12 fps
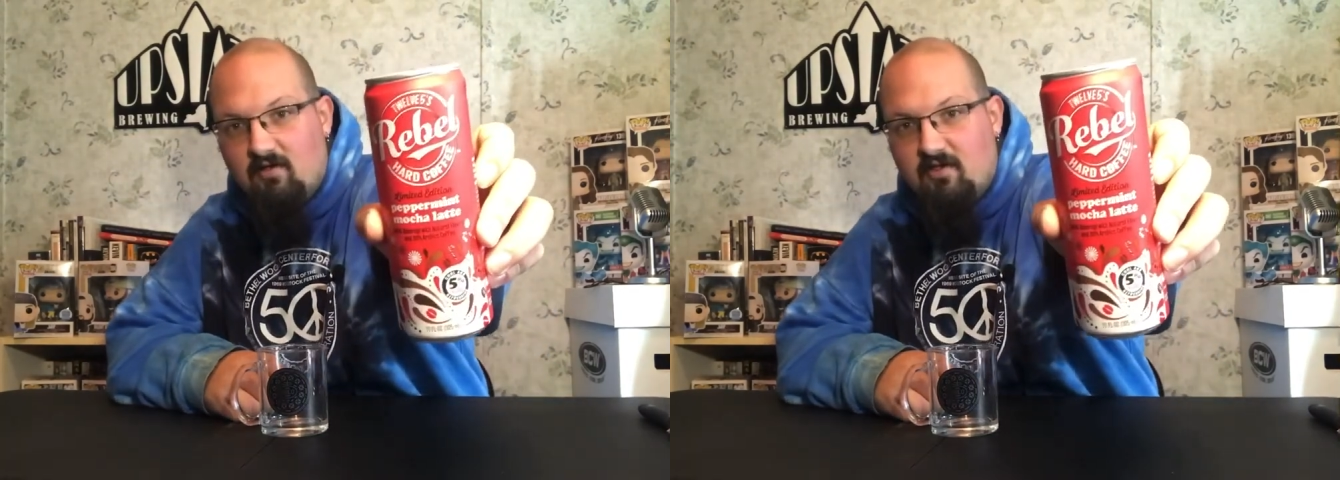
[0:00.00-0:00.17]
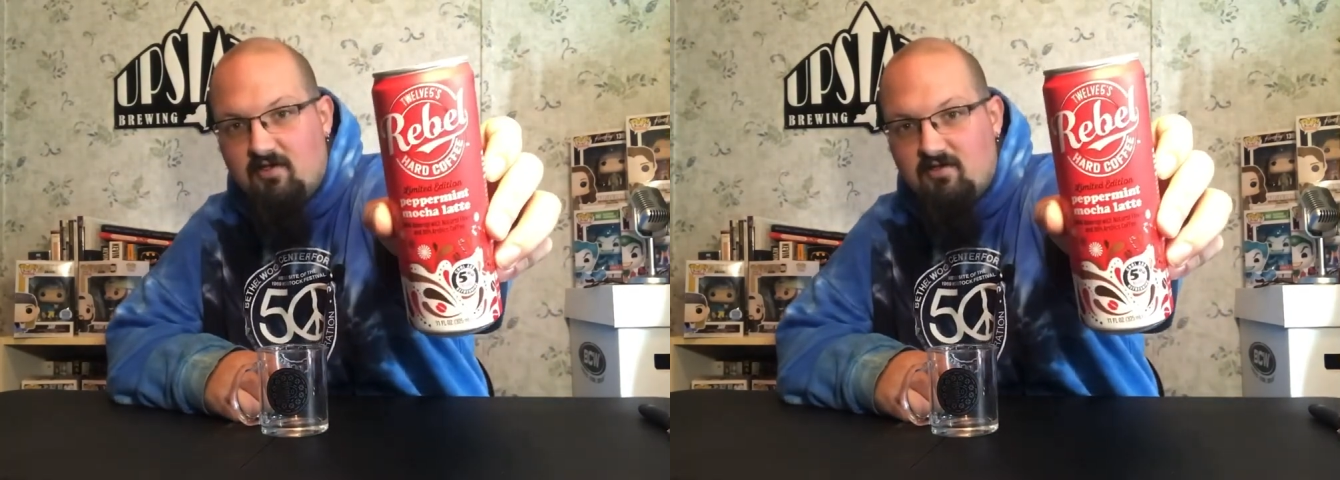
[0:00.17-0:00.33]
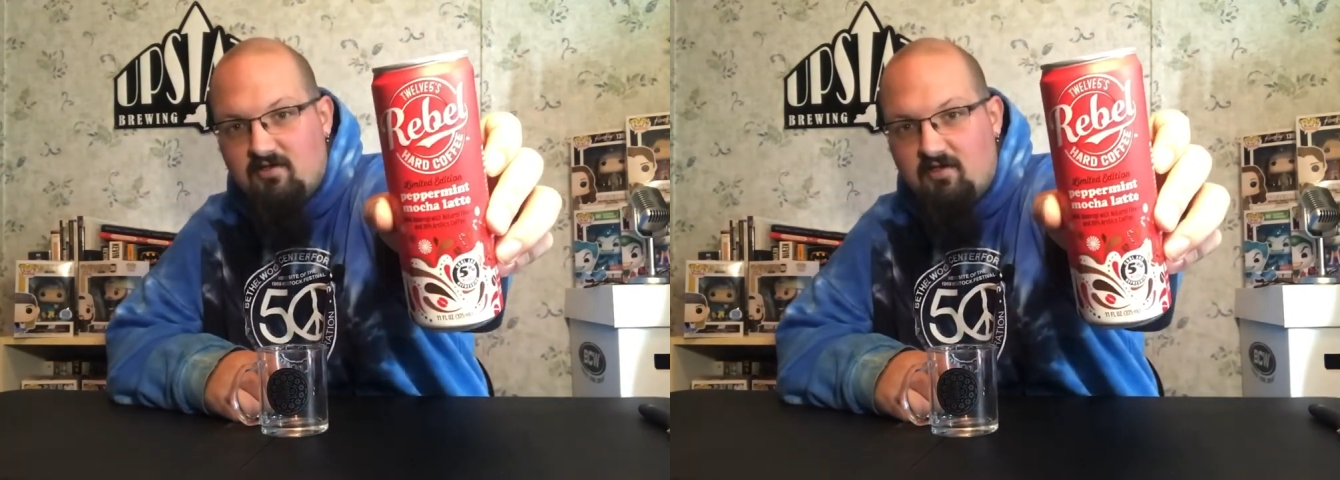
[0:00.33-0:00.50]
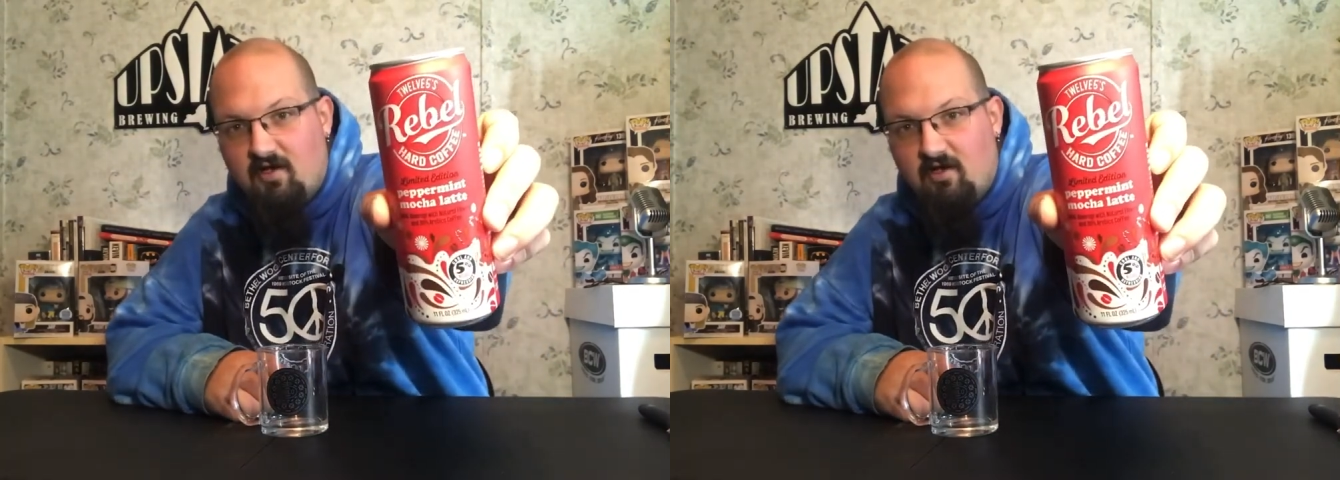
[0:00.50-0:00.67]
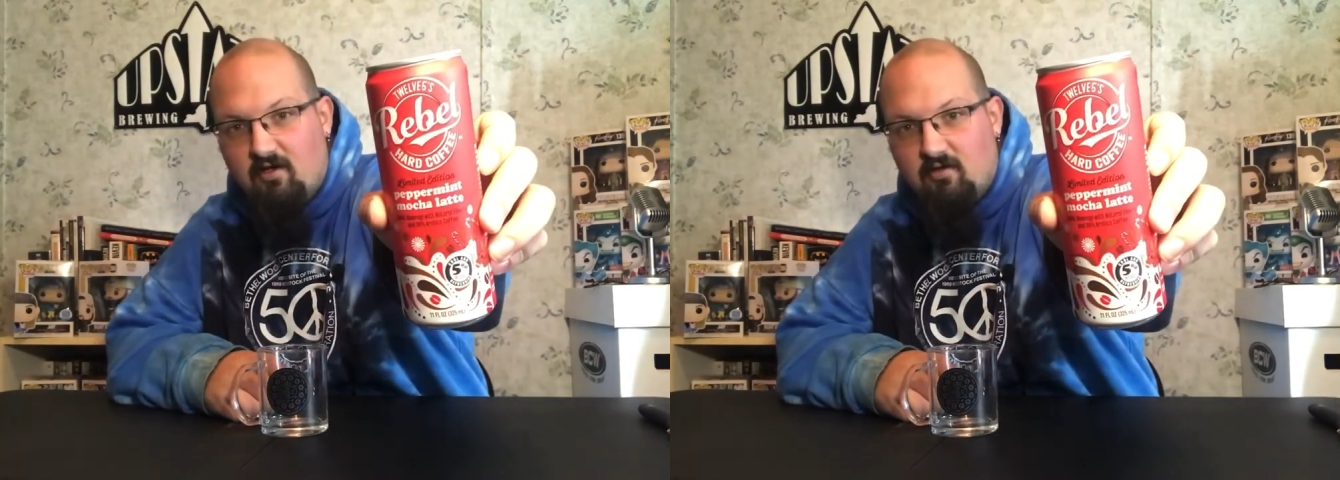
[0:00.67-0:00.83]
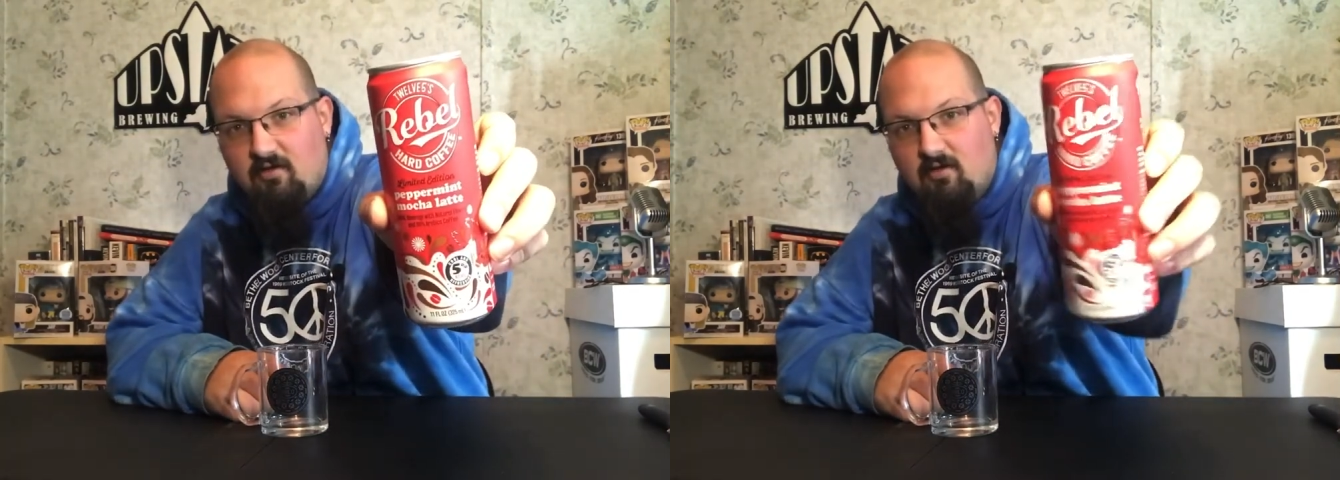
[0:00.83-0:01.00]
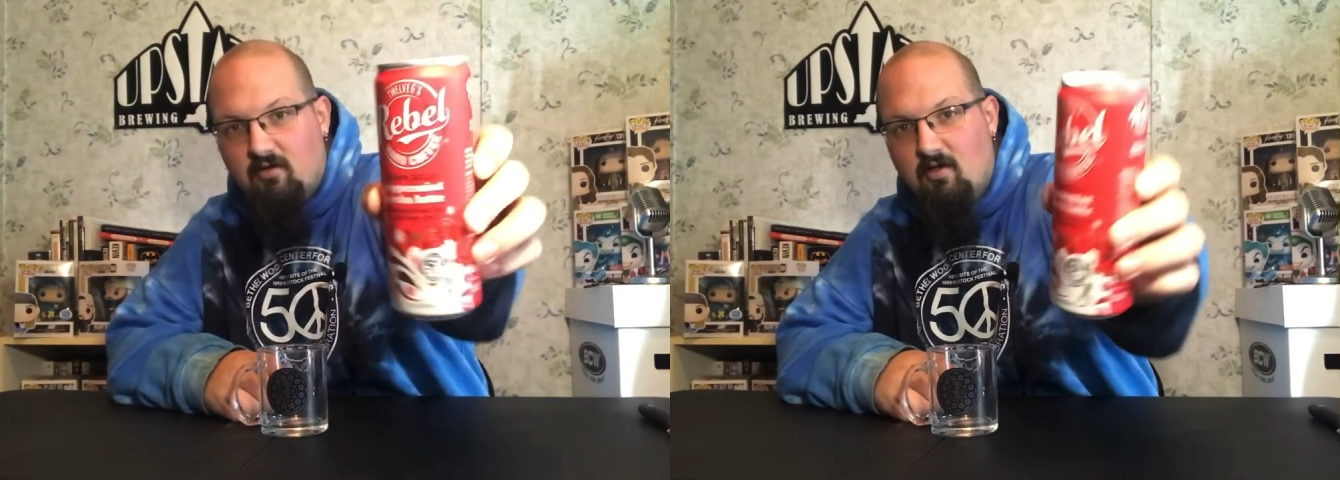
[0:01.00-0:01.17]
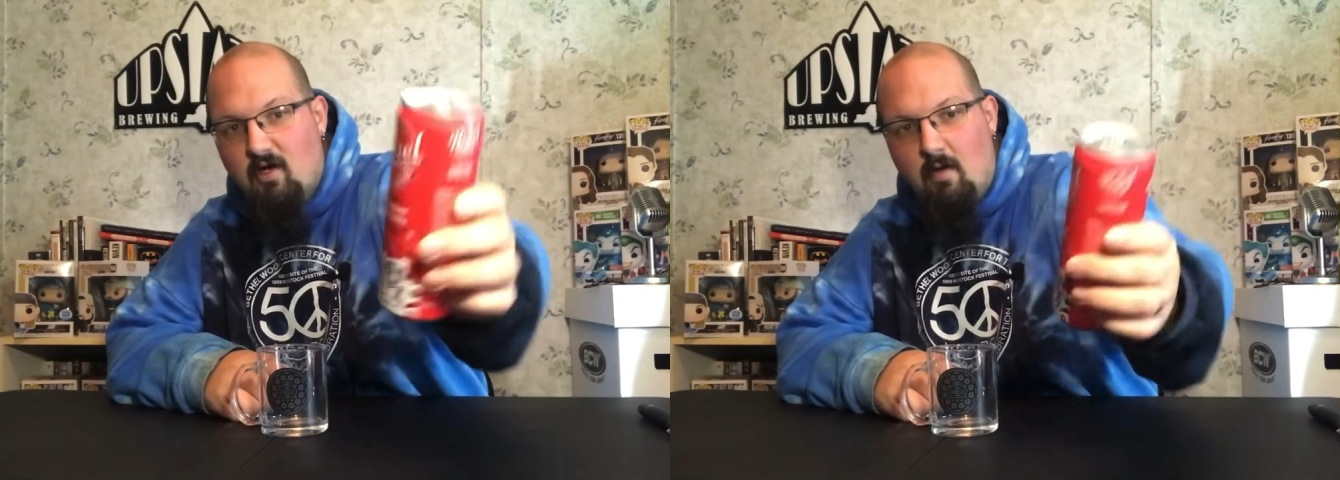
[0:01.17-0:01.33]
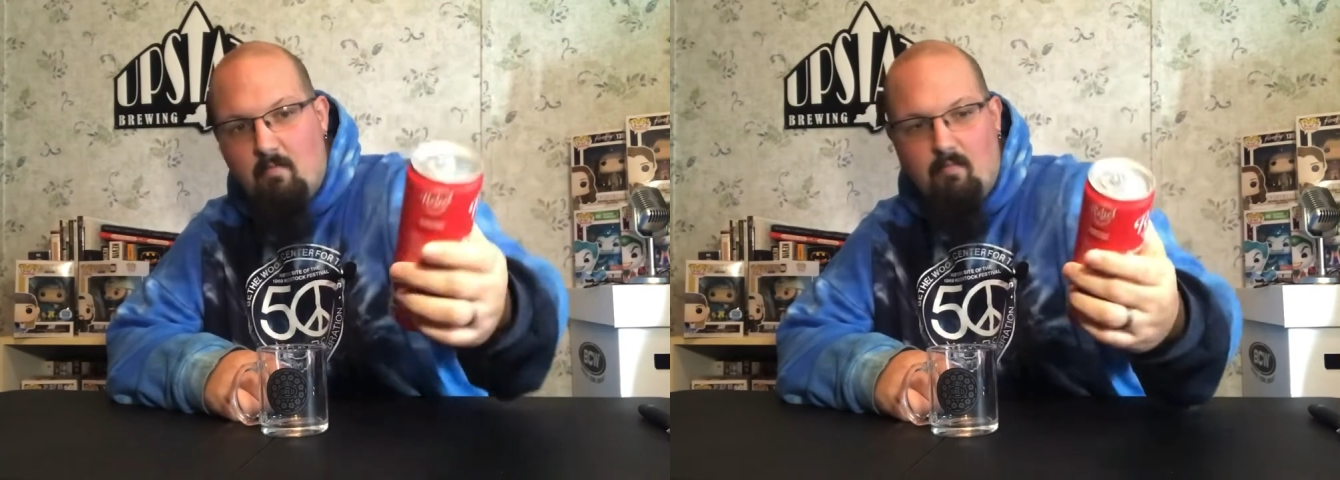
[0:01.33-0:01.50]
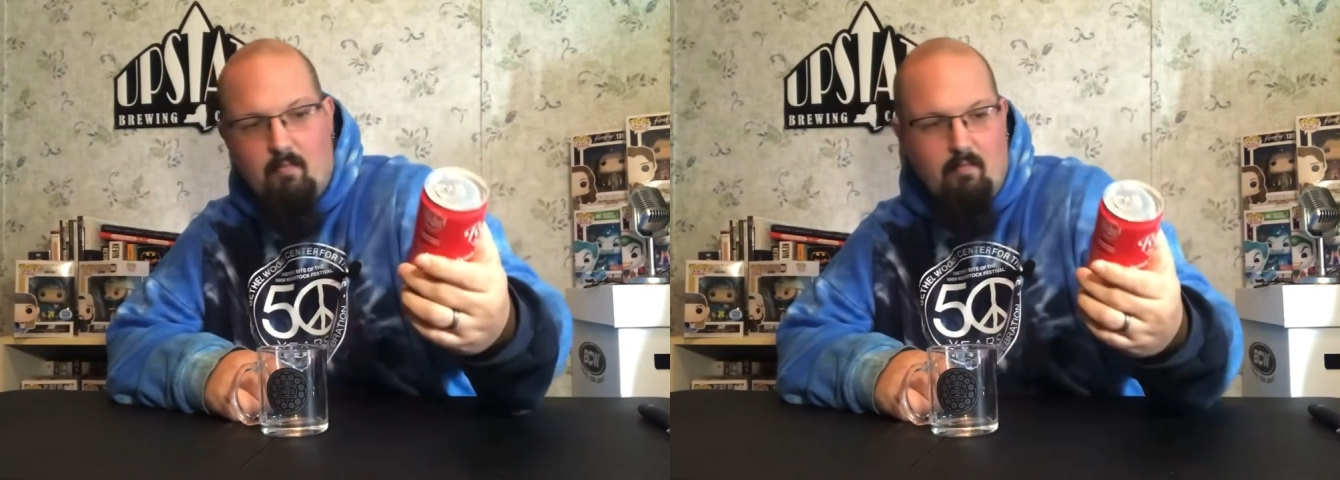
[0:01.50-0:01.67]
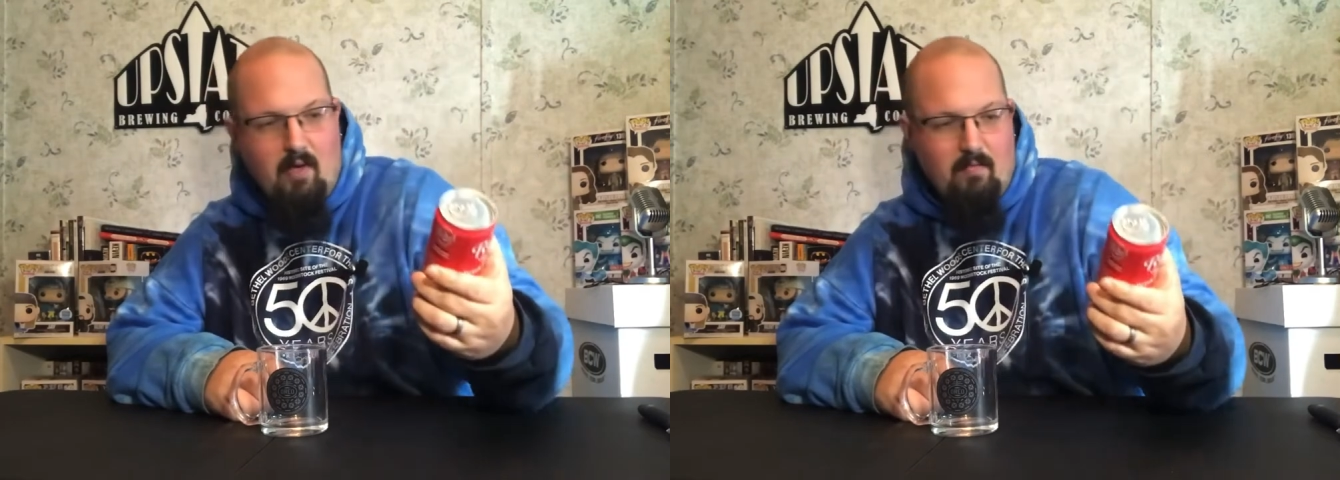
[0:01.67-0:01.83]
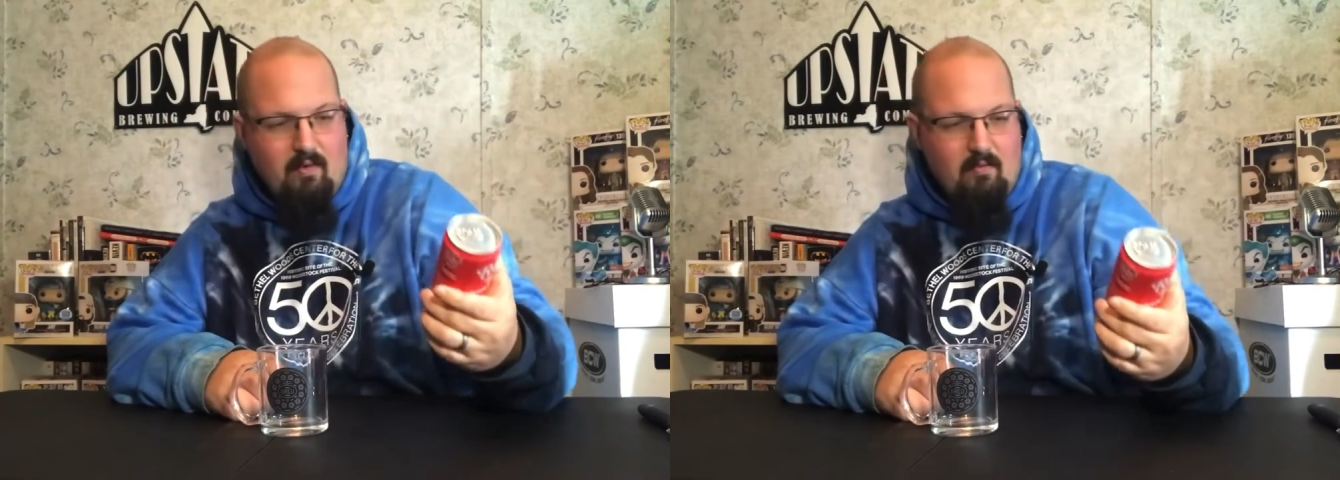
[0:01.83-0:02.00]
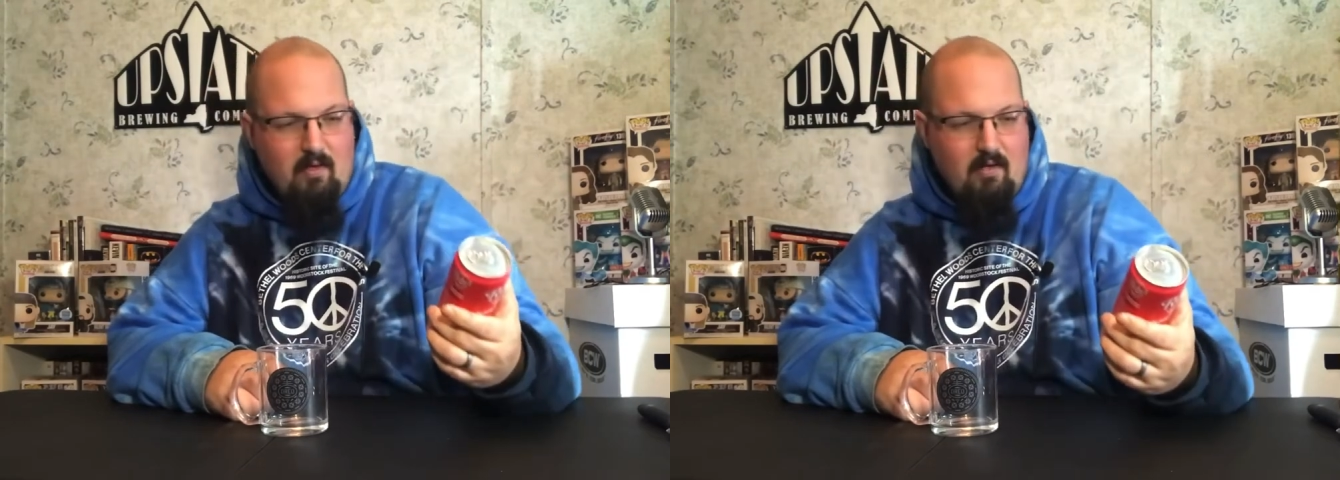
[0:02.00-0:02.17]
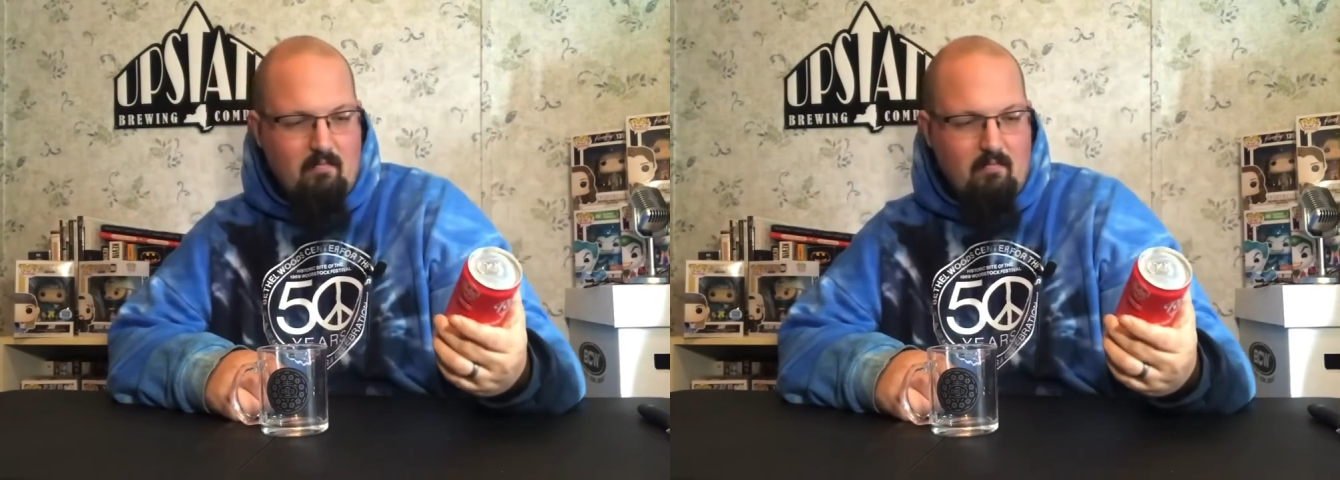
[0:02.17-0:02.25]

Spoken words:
This is their Peppermint